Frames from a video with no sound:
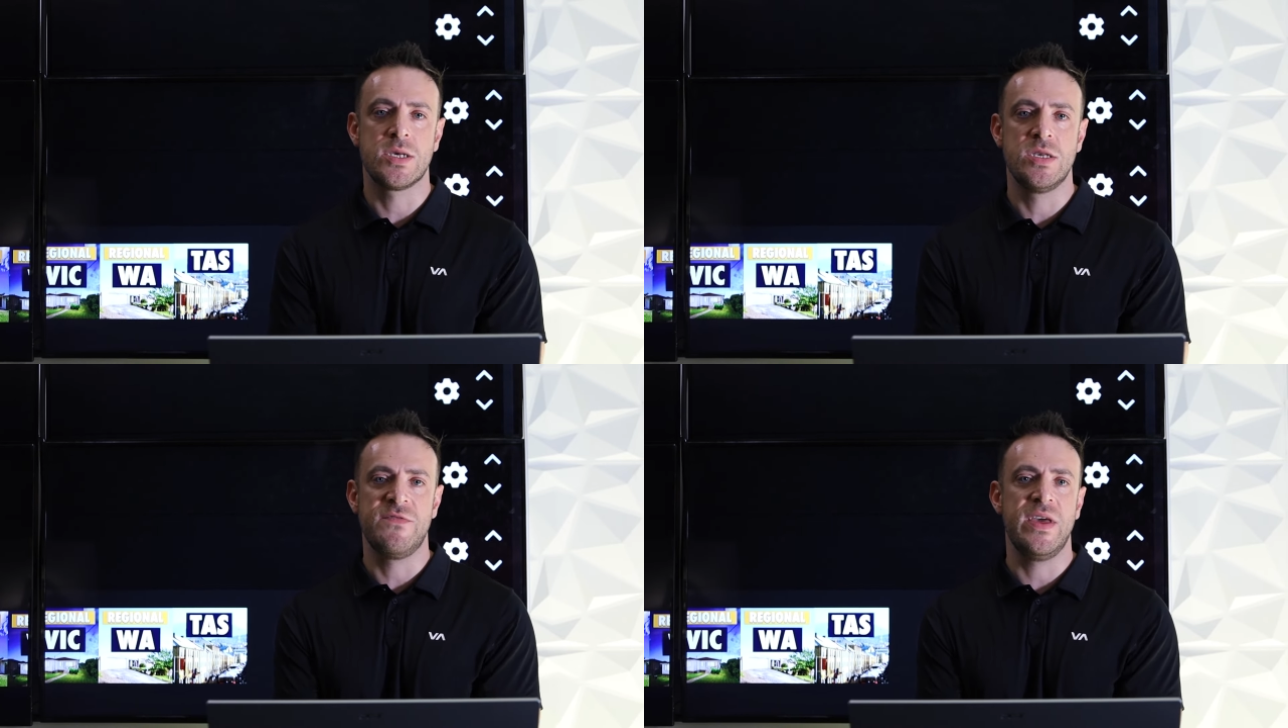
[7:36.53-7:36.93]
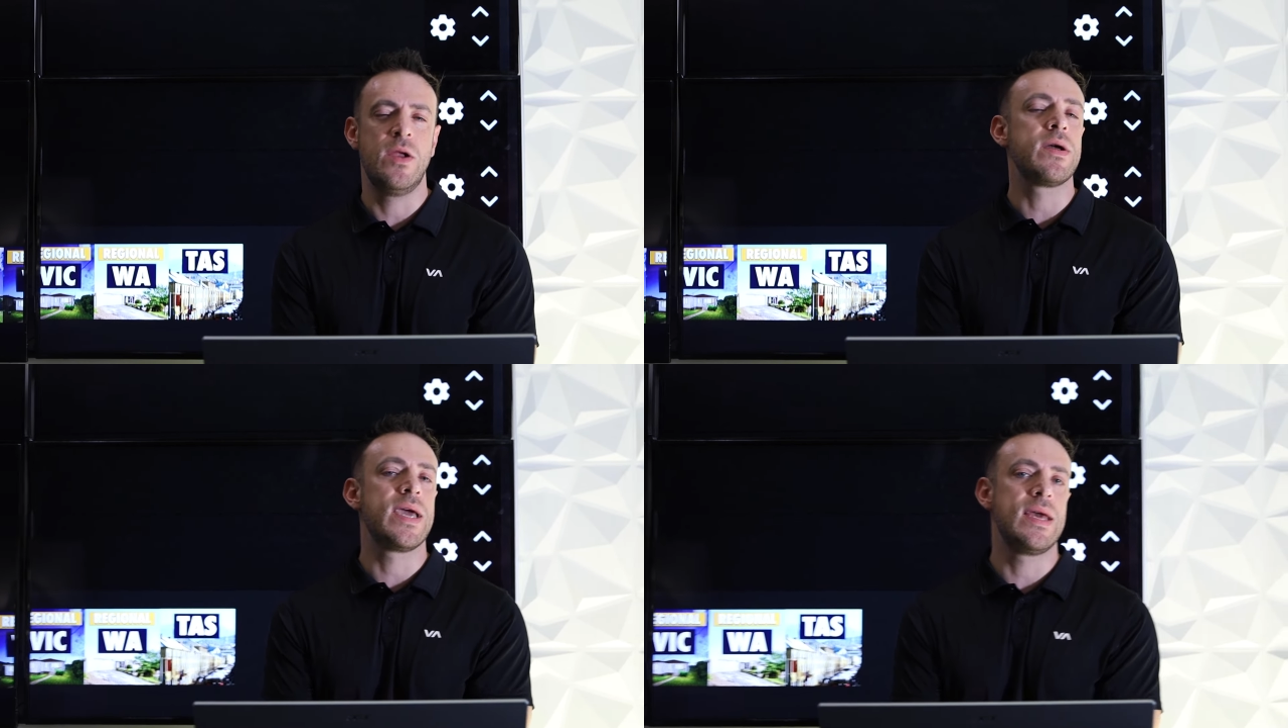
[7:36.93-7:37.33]
because if they're
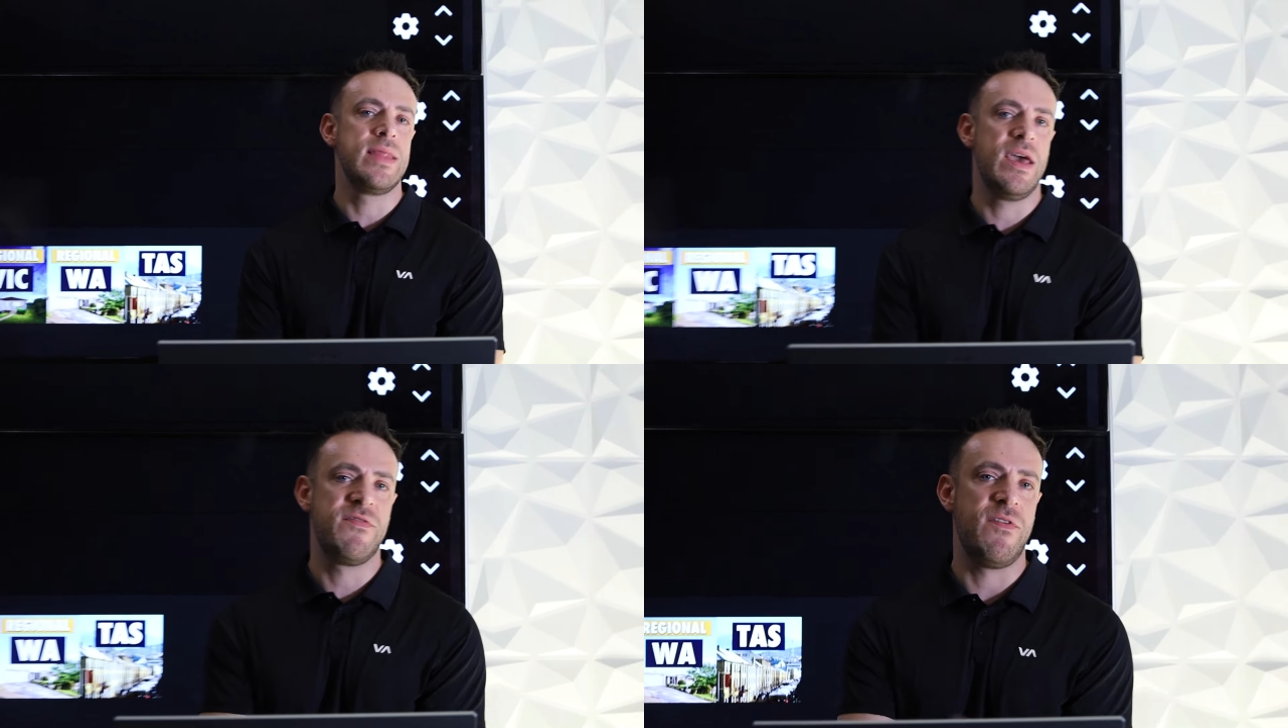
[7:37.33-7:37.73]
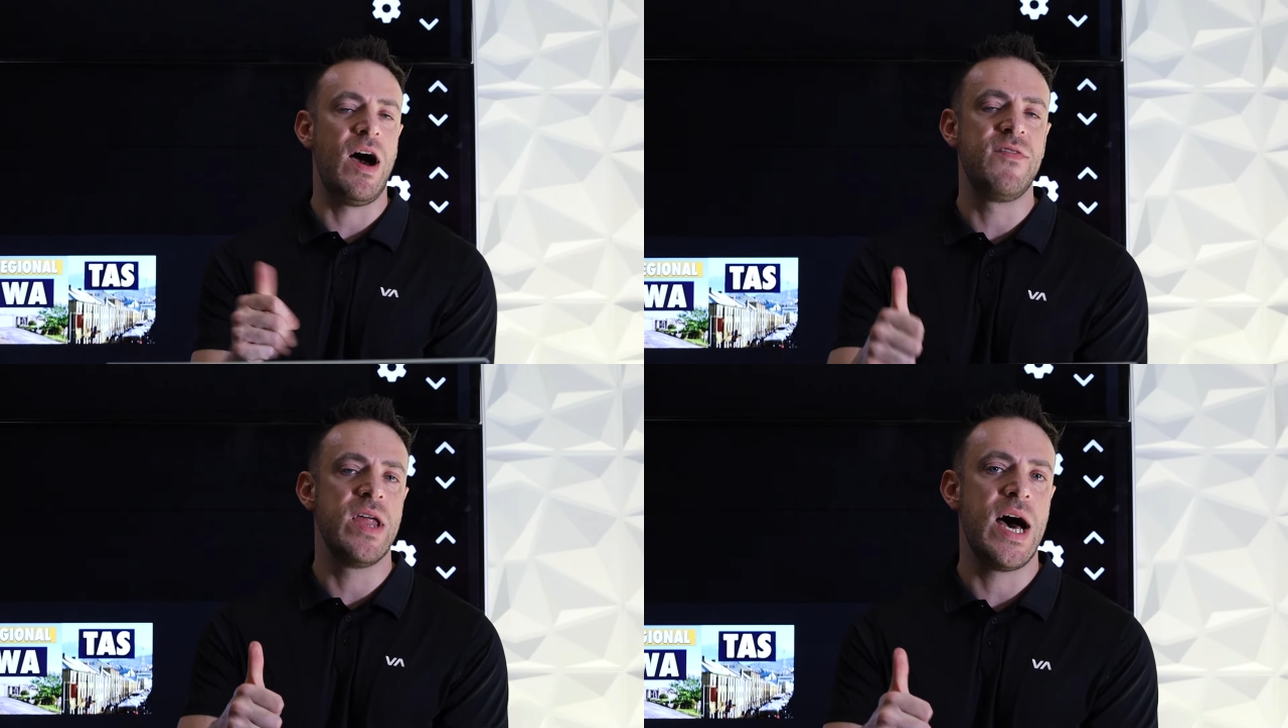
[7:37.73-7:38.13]
not getting their
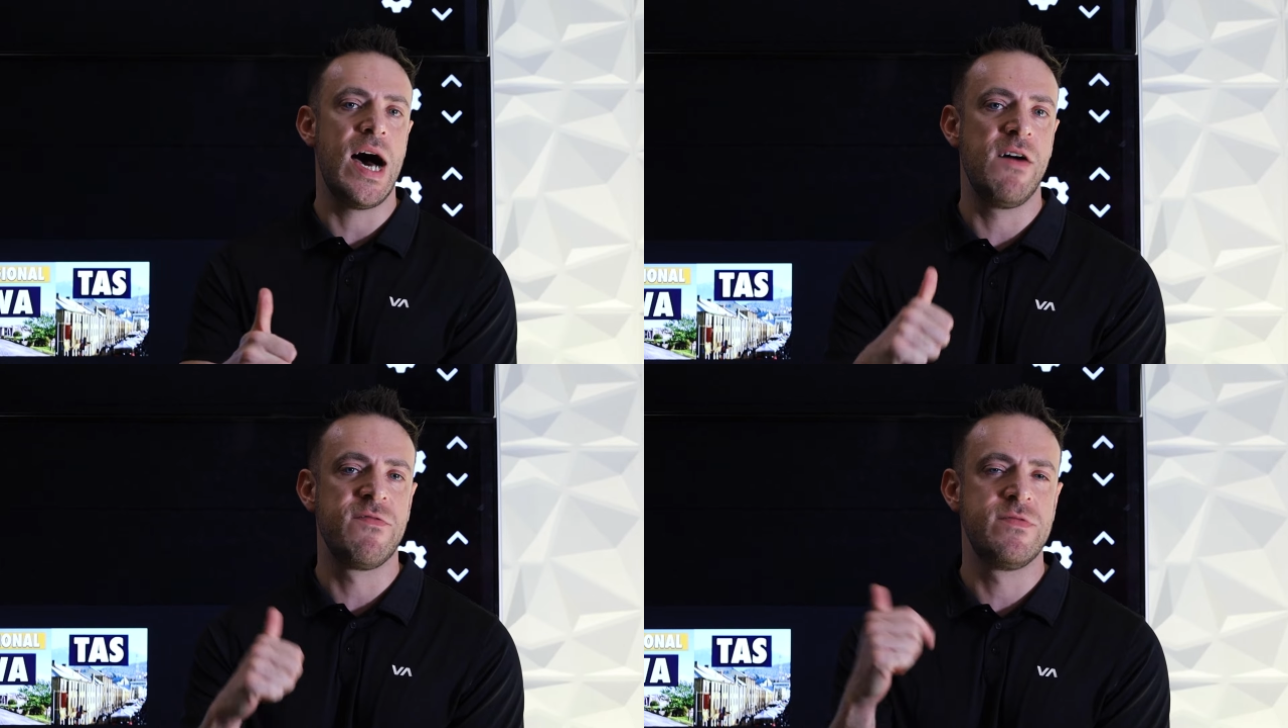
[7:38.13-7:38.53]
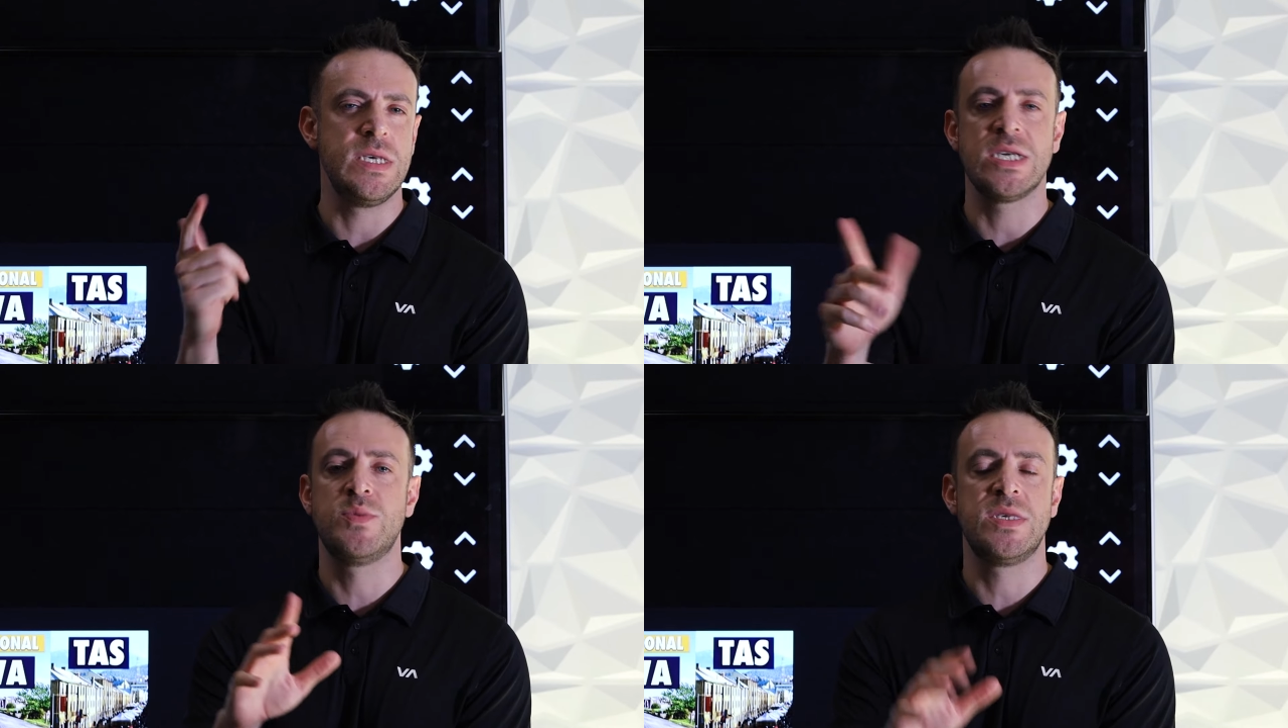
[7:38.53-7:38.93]

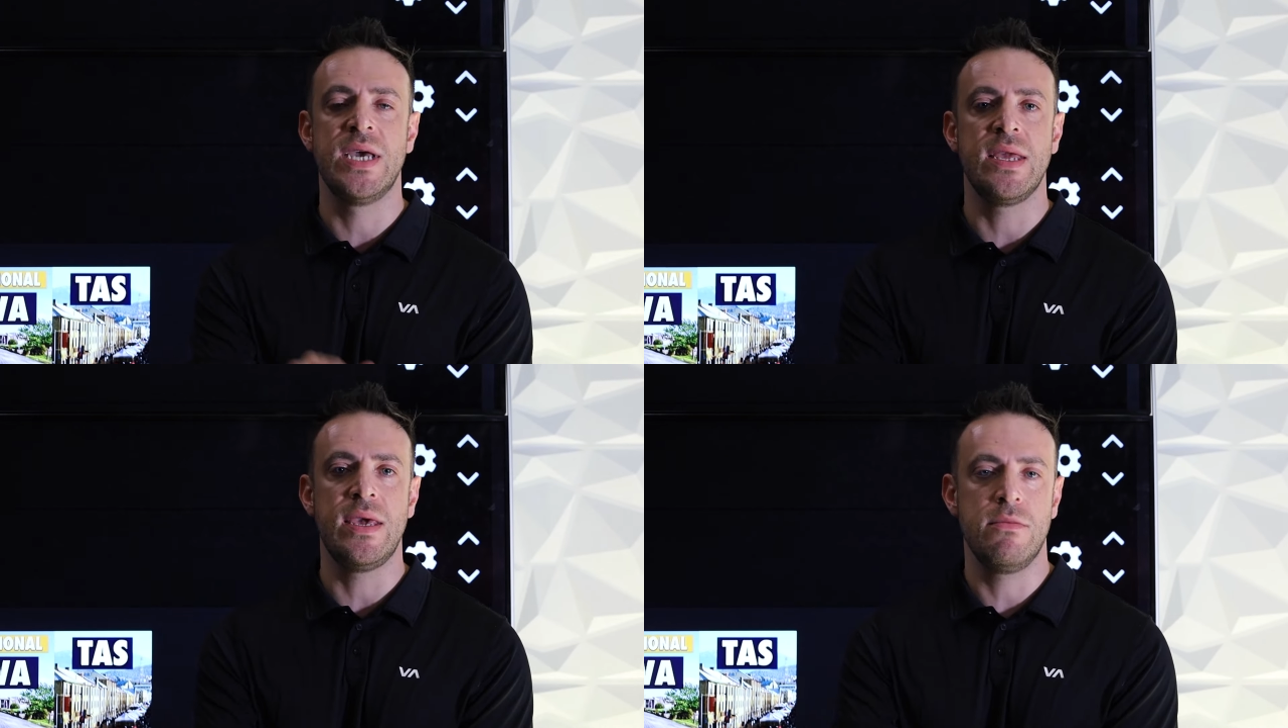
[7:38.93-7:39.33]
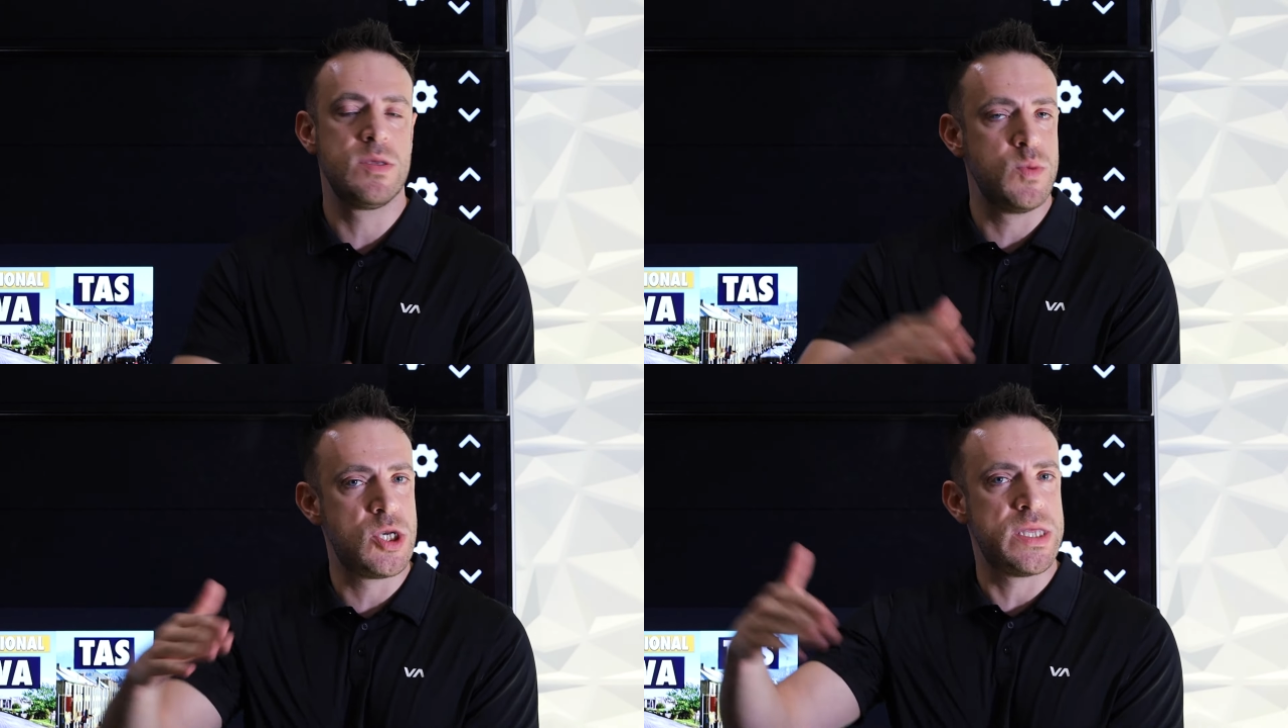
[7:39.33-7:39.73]
5.5-6%
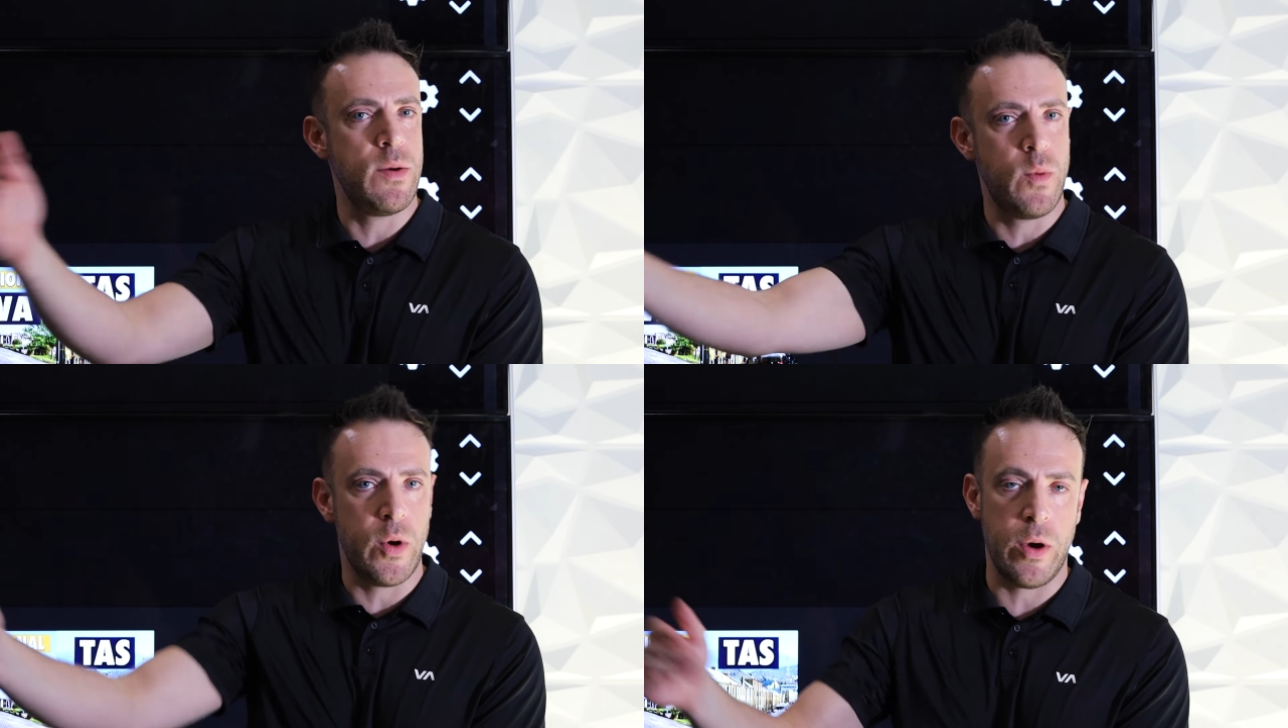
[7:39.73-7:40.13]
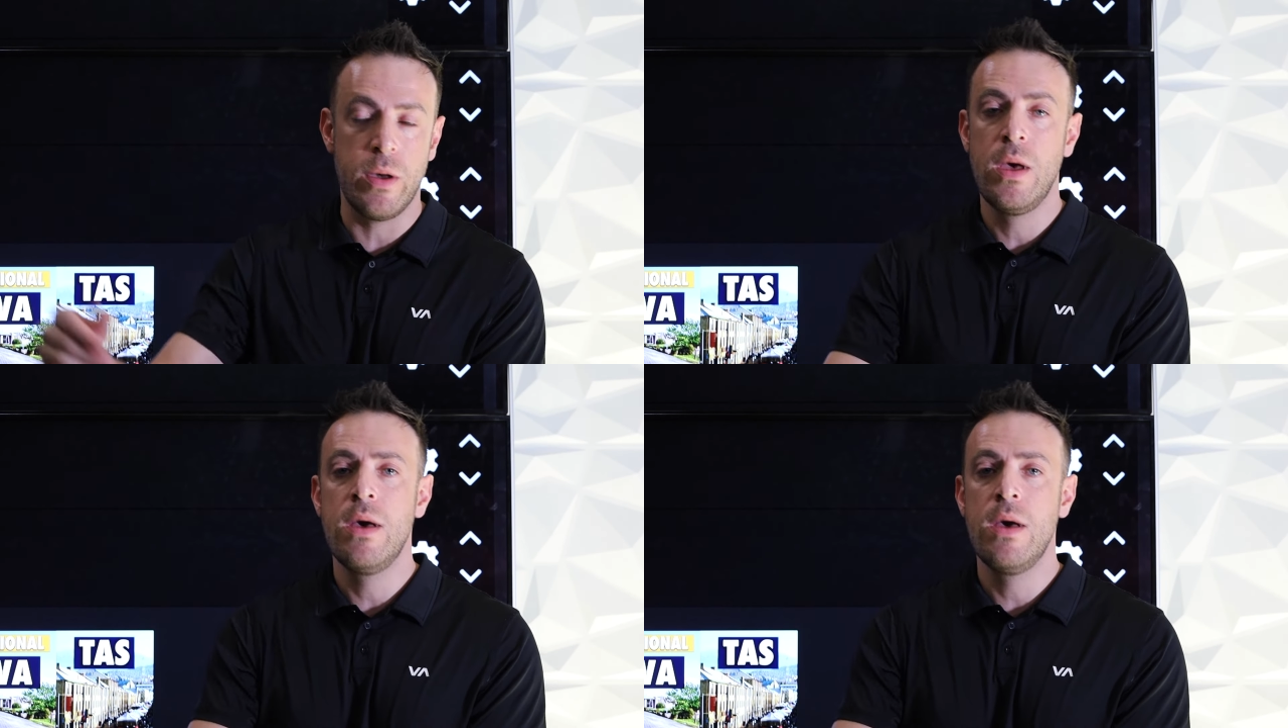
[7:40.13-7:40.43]
yields, which they were